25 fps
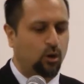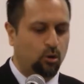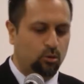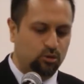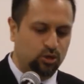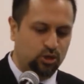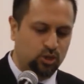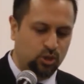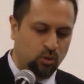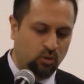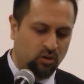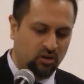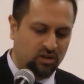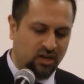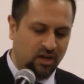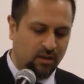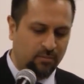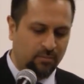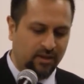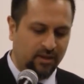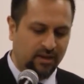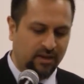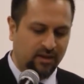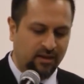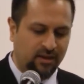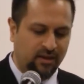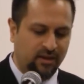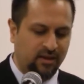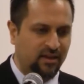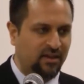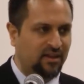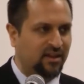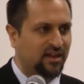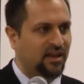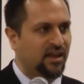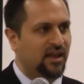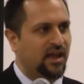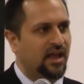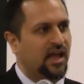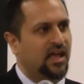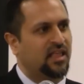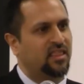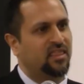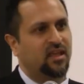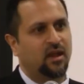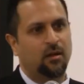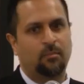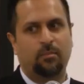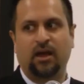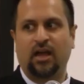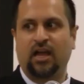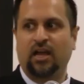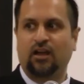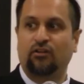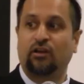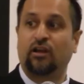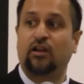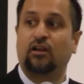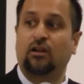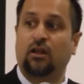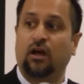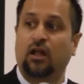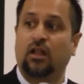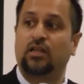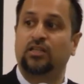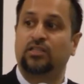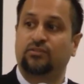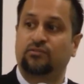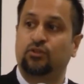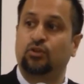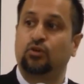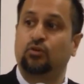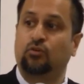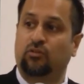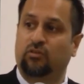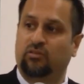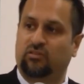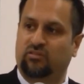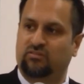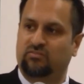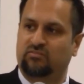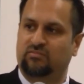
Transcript: own shortcoming and thereby a greater knowledge of truth.